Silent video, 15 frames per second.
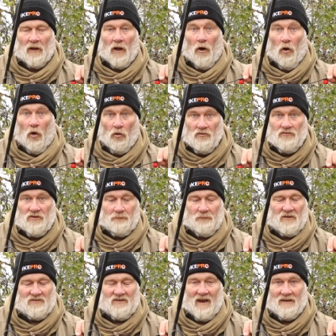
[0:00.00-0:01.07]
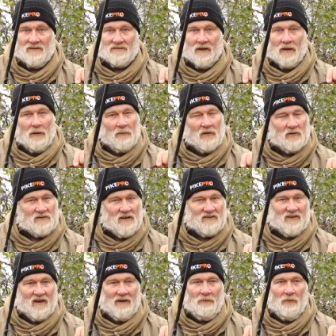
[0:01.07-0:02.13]
one hundred percent, because
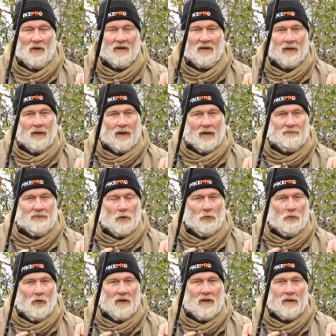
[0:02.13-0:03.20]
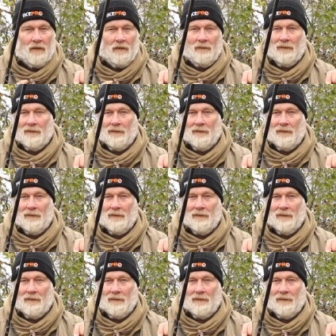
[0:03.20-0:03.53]
let's get it right. If you're on a